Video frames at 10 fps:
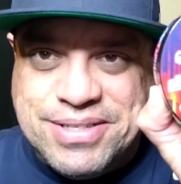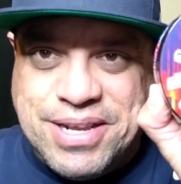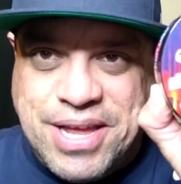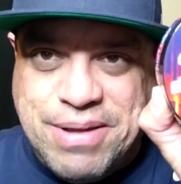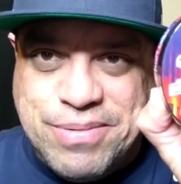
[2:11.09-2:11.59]

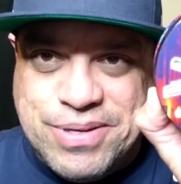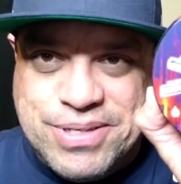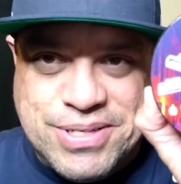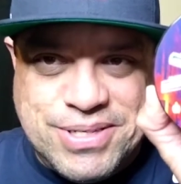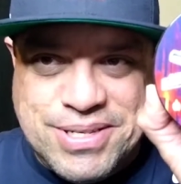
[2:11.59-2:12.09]
label is
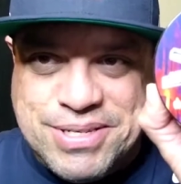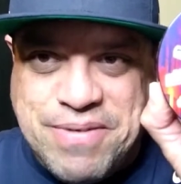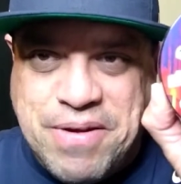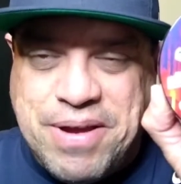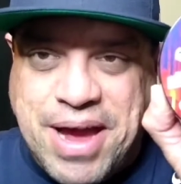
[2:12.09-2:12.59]
just, is
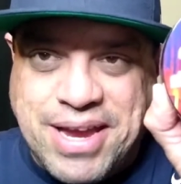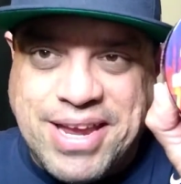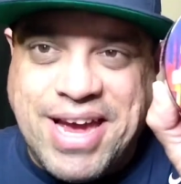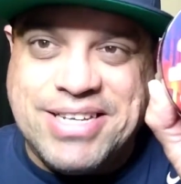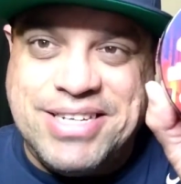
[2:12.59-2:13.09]
very
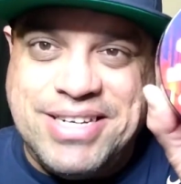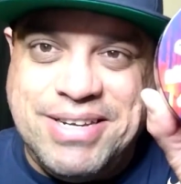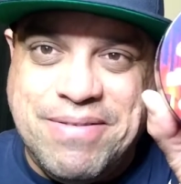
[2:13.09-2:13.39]
eye-catchy,